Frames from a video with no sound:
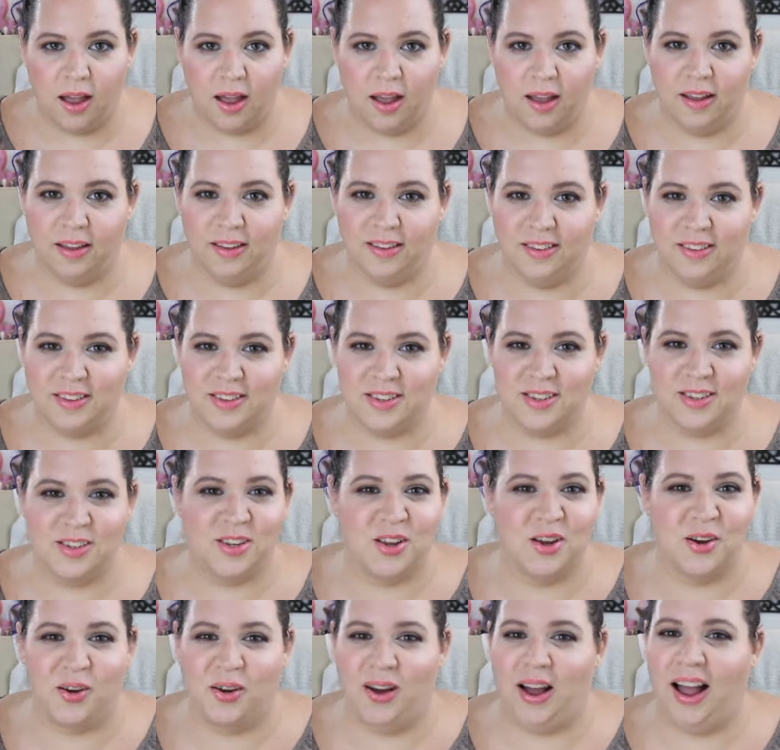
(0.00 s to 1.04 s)
And
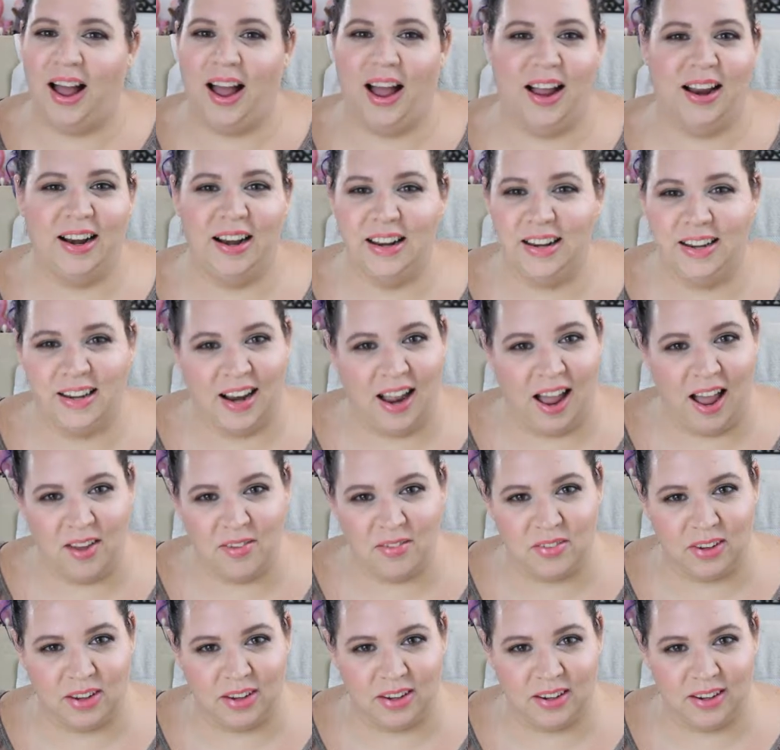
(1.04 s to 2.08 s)
so I didn't
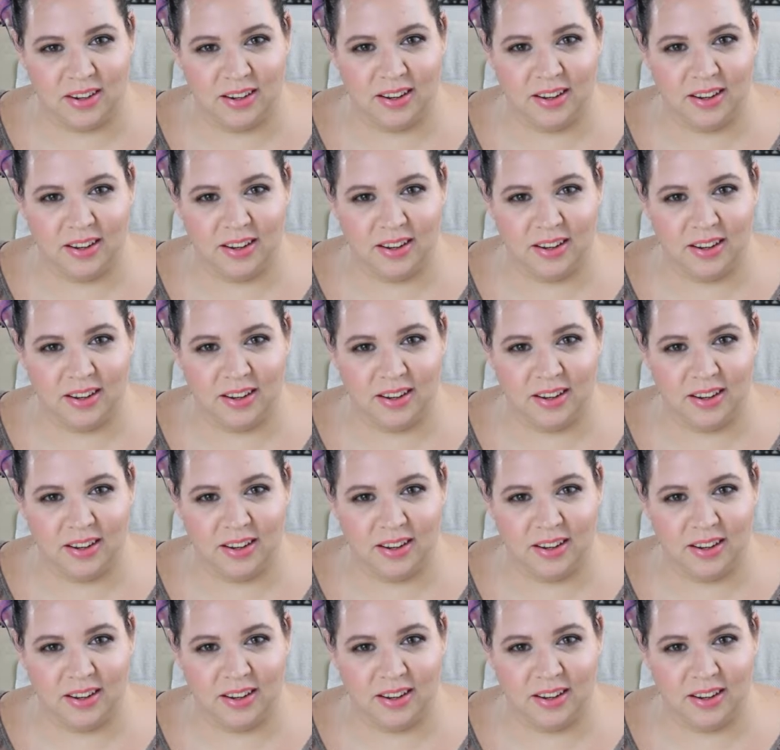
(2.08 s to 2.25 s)
have it.